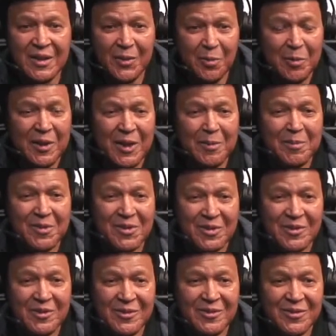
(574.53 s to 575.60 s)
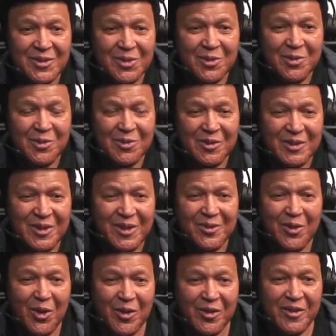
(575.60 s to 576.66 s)
we've been able to live
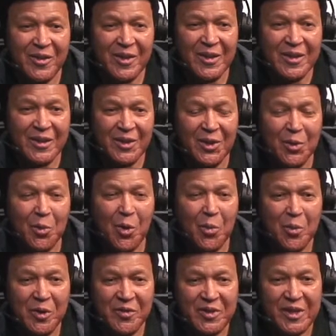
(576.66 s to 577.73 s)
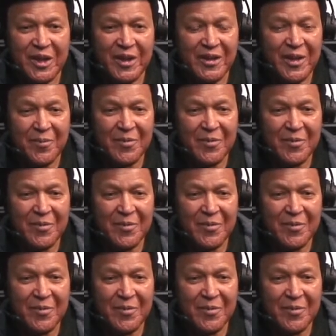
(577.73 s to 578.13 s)
on what we've done.